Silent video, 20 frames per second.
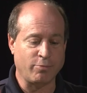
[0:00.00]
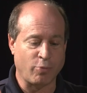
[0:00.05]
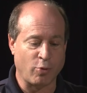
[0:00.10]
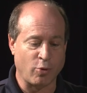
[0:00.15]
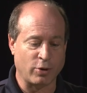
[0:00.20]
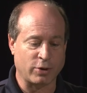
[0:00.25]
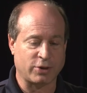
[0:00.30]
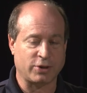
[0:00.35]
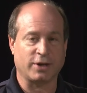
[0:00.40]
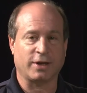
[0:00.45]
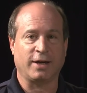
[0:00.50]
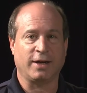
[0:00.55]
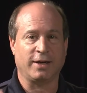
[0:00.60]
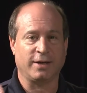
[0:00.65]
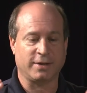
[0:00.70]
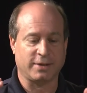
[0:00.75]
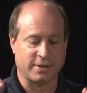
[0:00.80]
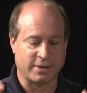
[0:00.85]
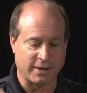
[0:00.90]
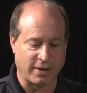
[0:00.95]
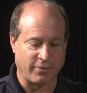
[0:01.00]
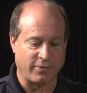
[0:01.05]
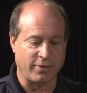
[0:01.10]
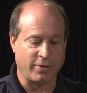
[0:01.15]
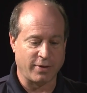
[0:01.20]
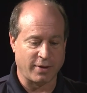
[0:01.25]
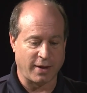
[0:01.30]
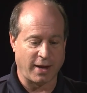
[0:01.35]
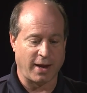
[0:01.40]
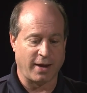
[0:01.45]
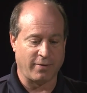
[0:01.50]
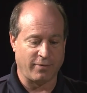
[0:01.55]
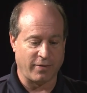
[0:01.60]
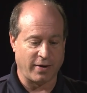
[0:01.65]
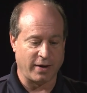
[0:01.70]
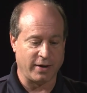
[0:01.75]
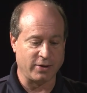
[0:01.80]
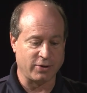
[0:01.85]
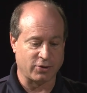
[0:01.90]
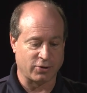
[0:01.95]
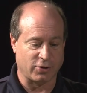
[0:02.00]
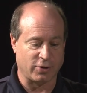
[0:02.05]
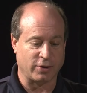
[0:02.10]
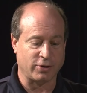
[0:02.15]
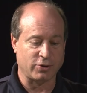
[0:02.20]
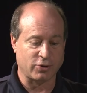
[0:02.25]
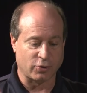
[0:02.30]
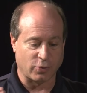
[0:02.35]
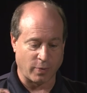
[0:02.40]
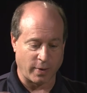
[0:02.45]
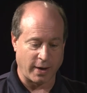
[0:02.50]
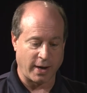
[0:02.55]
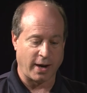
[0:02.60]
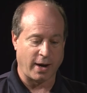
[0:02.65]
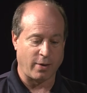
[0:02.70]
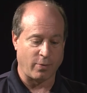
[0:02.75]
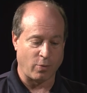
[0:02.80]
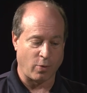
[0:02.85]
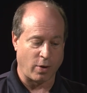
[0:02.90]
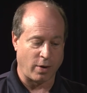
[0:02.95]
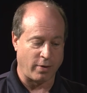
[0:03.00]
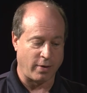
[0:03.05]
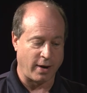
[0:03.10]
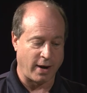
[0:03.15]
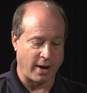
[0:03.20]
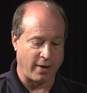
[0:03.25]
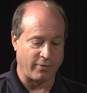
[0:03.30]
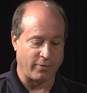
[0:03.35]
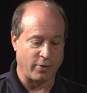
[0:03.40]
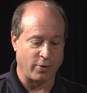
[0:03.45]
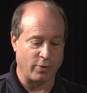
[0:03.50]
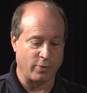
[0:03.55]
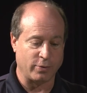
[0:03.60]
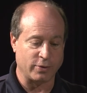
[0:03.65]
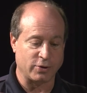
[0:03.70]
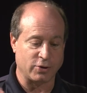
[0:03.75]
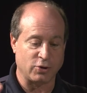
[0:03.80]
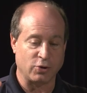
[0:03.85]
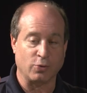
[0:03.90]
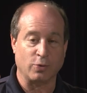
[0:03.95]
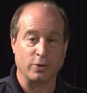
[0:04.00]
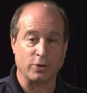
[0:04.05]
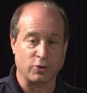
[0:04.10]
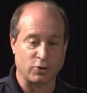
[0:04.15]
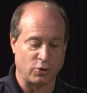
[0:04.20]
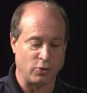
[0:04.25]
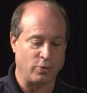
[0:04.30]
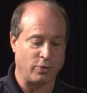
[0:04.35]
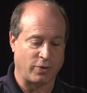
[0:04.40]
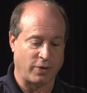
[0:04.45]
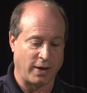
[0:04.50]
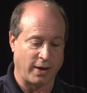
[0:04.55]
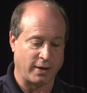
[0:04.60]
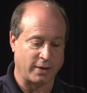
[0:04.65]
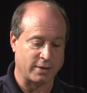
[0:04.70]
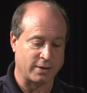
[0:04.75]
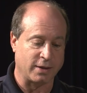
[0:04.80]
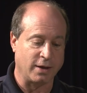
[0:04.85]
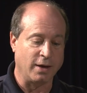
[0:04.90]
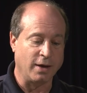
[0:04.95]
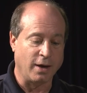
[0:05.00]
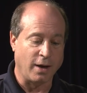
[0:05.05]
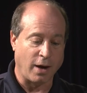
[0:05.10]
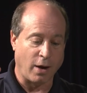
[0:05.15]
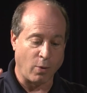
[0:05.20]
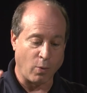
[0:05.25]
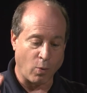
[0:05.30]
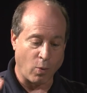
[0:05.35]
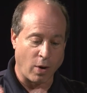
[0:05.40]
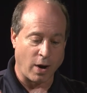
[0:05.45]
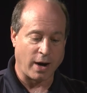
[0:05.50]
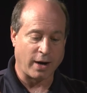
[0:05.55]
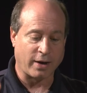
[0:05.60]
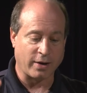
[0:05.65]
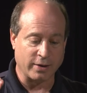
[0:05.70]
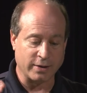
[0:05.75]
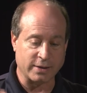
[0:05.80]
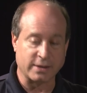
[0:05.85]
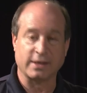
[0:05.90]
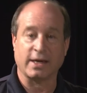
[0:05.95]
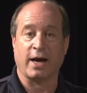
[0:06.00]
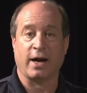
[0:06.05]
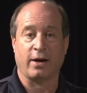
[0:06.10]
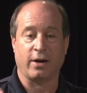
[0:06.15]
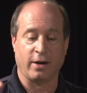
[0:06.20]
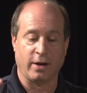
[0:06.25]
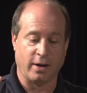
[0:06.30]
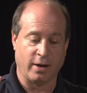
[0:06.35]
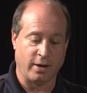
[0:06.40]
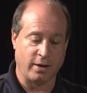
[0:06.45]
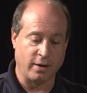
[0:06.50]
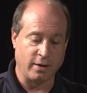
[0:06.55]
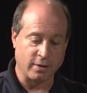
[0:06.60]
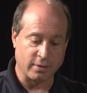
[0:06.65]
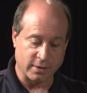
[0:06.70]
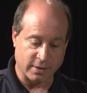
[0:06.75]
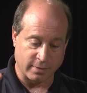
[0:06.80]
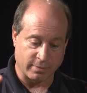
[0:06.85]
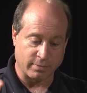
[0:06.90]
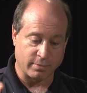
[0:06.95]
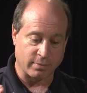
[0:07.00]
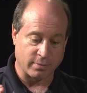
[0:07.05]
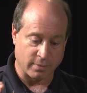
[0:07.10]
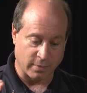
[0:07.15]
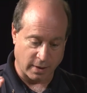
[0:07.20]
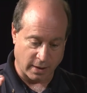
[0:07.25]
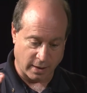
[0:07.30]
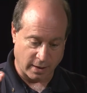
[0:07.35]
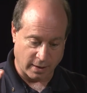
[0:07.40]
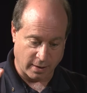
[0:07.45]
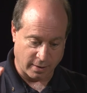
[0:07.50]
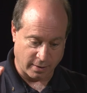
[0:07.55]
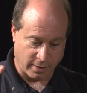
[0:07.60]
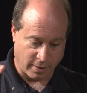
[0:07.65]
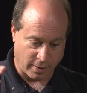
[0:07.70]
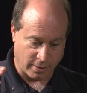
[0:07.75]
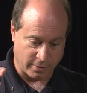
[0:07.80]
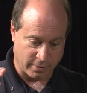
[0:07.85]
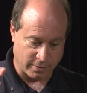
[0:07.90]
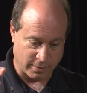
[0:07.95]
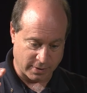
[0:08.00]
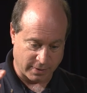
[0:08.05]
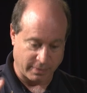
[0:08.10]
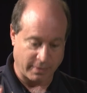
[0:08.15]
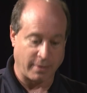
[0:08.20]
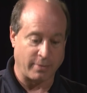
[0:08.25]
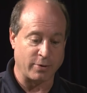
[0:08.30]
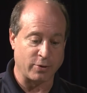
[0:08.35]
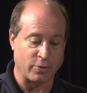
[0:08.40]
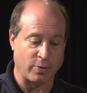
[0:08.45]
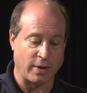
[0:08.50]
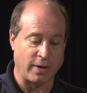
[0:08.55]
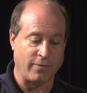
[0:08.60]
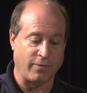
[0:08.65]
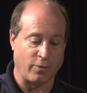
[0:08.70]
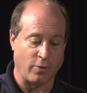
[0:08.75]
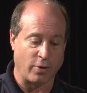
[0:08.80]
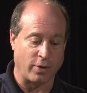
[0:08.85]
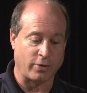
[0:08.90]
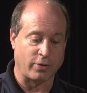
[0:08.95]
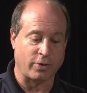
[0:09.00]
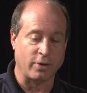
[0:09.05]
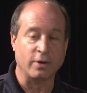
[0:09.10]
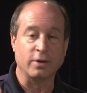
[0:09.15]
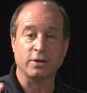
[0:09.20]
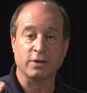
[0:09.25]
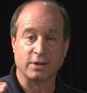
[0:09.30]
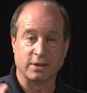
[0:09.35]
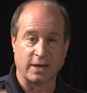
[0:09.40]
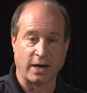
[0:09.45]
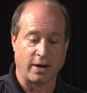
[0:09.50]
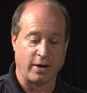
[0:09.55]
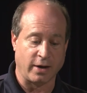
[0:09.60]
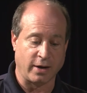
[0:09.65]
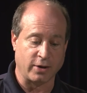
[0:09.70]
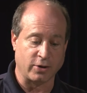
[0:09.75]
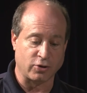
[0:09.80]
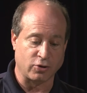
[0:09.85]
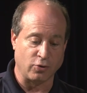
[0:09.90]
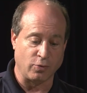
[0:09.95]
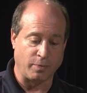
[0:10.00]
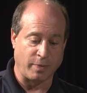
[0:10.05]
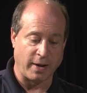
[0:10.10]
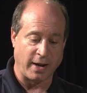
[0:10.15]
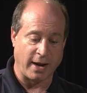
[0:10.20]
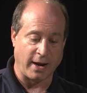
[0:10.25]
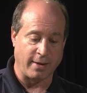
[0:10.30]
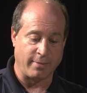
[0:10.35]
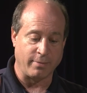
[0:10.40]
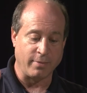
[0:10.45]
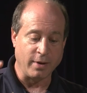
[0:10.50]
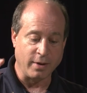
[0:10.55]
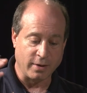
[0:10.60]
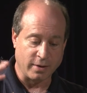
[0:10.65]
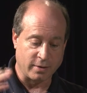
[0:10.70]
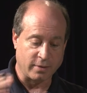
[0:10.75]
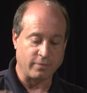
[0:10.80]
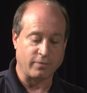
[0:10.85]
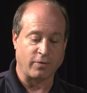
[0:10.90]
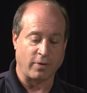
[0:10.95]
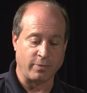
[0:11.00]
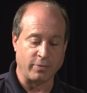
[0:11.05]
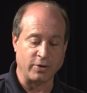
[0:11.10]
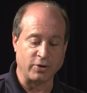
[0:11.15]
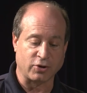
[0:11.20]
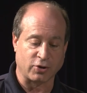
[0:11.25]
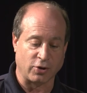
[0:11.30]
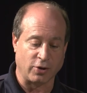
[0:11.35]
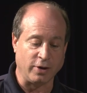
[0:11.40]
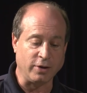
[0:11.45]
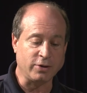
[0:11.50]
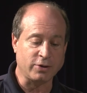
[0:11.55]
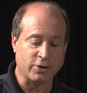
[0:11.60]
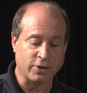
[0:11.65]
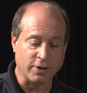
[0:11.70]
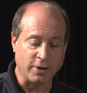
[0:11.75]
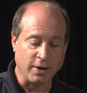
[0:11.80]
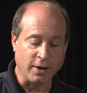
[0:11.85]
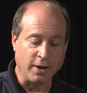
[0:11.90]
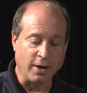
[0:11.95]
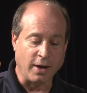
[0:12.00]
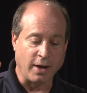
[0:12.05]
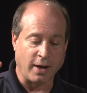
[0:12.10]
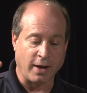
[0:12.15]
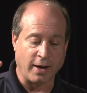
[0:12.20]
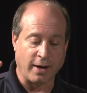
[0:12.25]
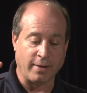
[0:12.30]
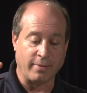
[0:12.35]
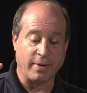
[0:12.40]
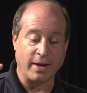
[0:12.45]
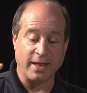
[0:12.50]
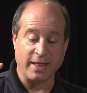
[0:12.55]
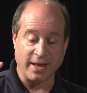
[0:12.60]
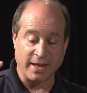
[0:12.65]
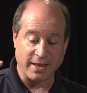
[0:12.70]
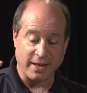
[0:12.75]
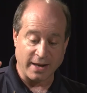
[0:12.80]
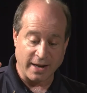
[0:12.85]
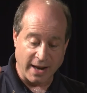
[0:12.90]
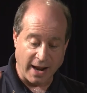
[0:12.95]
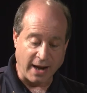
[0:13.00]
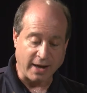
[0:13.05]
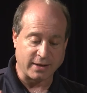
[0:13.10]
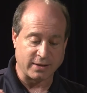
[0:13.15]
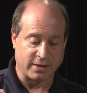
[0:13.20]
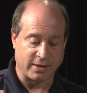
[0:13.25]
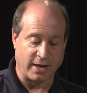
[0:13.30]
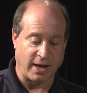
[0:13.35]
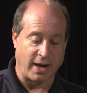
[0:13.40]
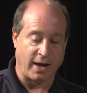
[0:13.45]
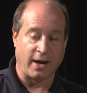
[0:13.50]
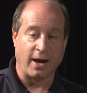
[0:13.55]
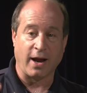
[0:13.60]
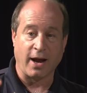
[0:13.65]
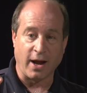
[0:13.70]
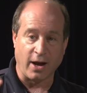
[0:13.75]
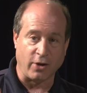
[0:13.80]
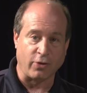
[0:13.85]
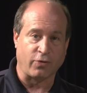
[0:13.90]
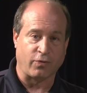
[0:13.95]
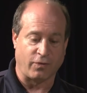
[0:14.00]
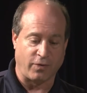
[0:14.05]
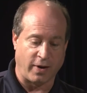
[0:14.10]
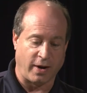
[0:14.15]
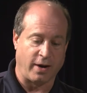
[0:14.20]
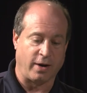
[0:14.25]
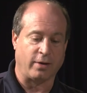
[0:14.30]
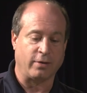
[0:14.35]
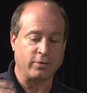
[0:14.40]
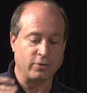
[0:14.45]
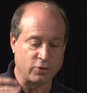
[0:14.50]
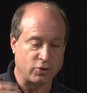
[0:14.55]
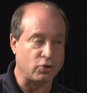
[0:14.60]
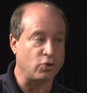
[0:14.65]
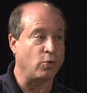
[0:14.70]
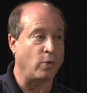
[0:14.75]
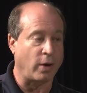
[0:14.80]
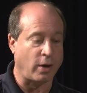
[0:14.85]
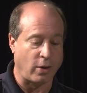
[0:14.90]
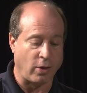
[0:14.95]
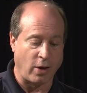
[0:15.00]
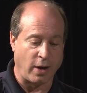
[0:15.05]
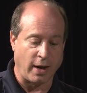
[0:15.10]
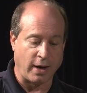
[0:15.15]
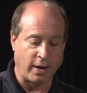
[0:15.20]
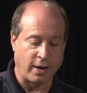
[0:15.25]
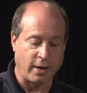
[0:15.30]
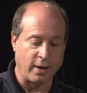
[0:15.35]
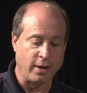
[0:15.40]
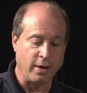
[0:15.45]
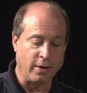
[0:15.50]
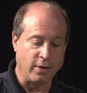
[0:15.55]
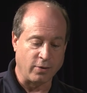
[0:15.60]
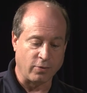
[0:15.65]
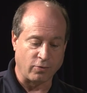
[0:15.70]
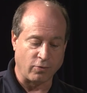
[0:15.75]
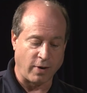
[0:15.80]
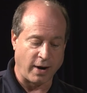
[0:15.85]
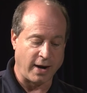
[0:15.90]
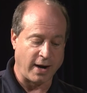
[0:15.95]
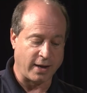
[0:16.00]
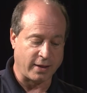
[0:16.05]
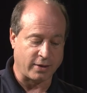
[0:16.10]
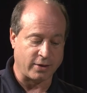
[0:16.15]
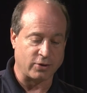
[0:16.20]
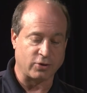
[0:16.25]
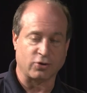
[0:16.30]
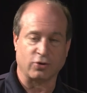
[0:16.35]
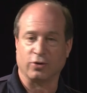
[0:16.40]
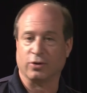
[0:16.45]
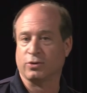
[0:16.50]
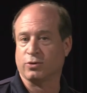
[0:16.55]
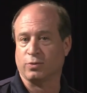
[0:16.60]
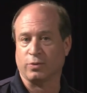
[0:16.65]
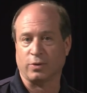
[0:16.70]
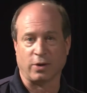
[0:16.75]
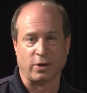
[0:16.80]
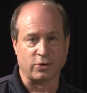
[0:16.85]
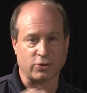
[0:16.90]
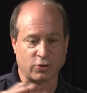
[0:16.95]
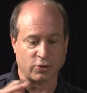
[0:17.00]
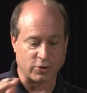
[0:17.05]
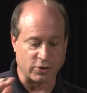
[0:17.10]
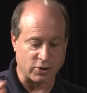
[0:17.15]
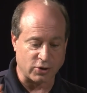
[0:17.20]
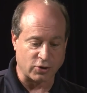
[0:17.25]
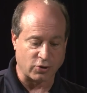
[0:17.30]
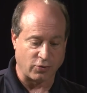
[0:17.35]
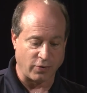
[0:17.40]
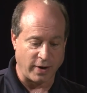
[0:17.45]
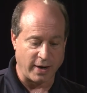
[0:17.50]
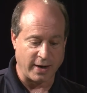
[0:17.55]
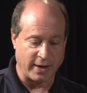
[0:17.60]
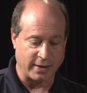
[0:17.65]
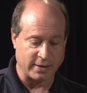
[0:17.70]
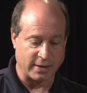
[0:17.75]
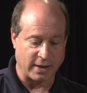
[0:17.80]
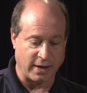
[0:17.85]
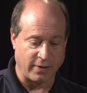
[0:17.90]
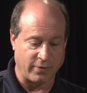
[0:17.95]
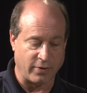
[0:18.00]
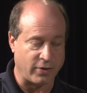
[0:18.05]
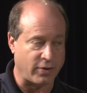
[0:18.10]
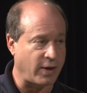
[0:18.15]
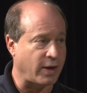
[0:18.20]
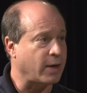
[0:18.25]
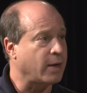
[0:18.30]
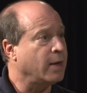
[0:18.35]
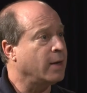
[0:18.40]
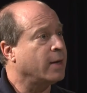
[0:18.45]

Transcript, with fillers: Portuguese Seventh day Adventist Church, 28 Warren Avenue, is doing two things a walk on Saturday, uh, September 24th, -huh. starting at 2 p.m. from the church. Um, and then the next day, a health fair, 2 o'clock right at the church with all sorts of screenings and everything.